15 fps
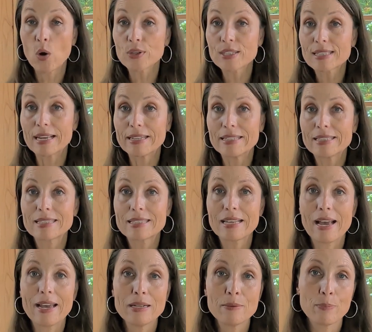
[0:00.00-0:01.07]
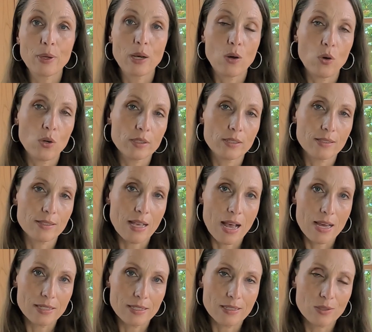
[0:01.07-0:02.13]
This might overload your body
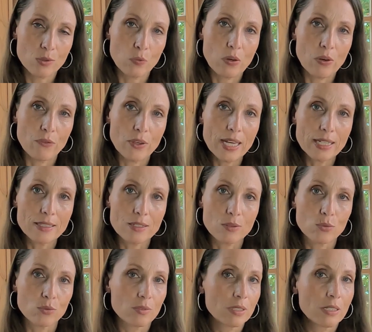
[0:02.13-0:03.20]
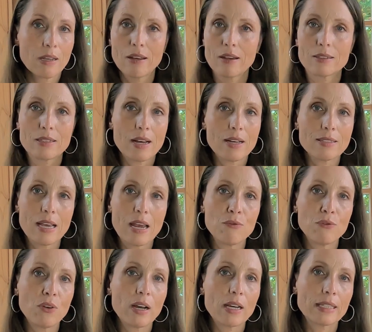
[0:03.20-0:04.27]
a little because it simply needs
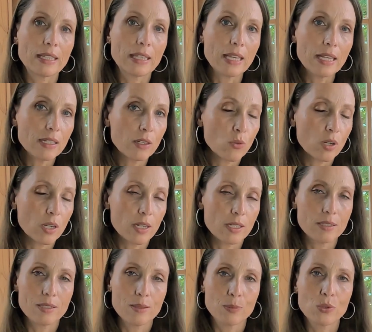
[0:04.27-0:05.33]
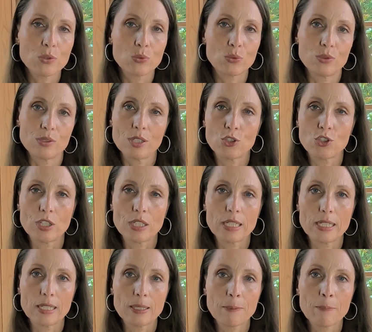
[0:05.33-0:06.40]
time to process everything,
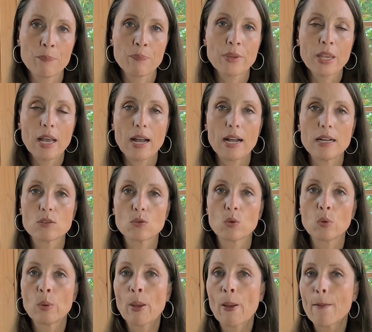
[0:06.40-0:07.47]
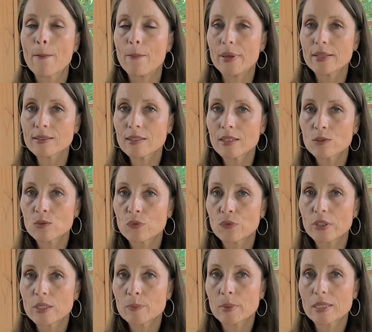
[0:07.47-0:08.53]
and every organism is different.
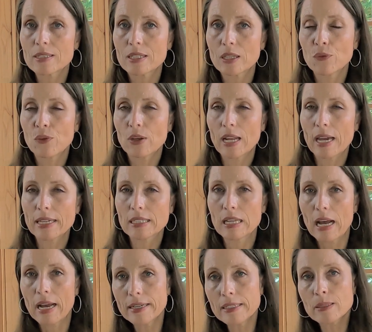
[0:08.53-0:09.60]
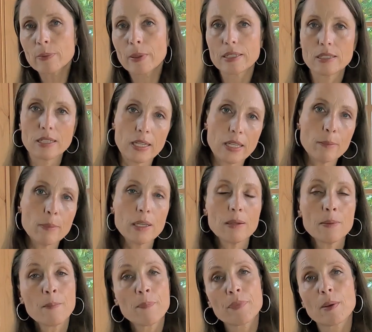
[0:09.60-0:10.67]
So it's better to focus
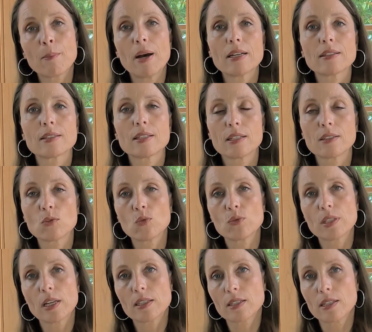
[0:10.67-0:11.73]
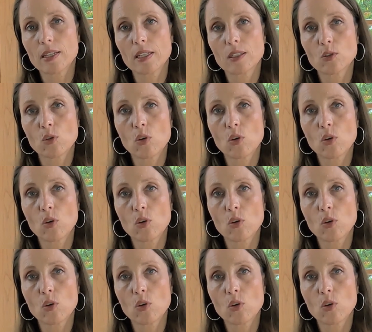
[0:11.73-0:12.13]
on 1 or 2 topics